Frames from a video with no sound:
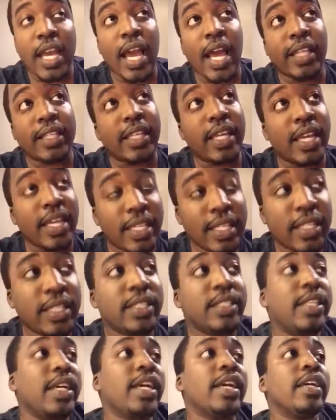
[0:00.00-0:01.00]
At the end of
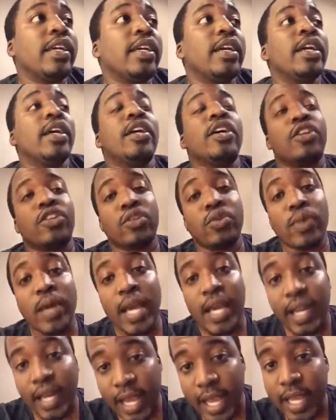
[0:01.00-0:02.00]
the day, you
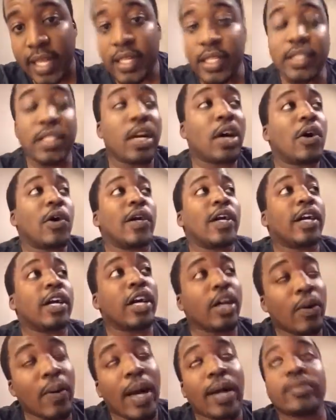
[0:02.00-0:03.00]
had Andy Dalton
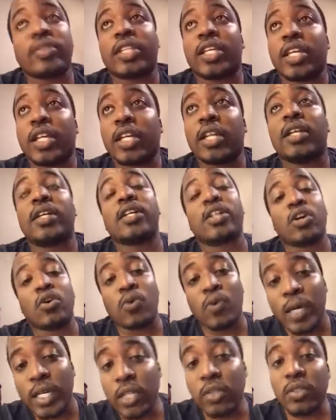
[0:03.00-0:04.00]
go out there,
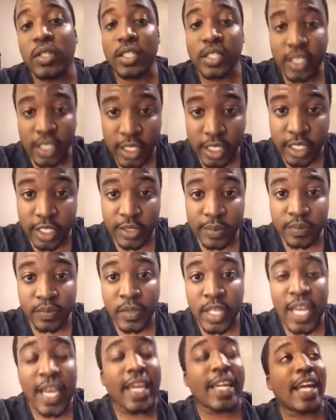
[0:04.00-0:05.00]
quit on the team,
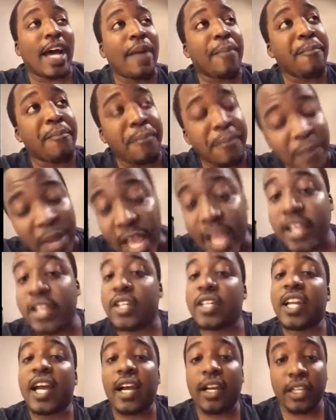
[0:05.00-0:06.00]
and I bet
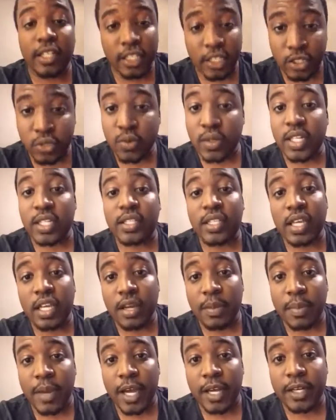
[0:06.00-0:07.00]
you're not going to do
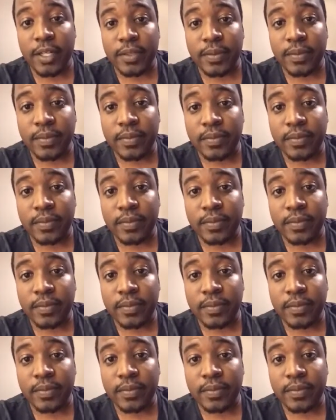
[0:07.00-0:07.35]
anything about it.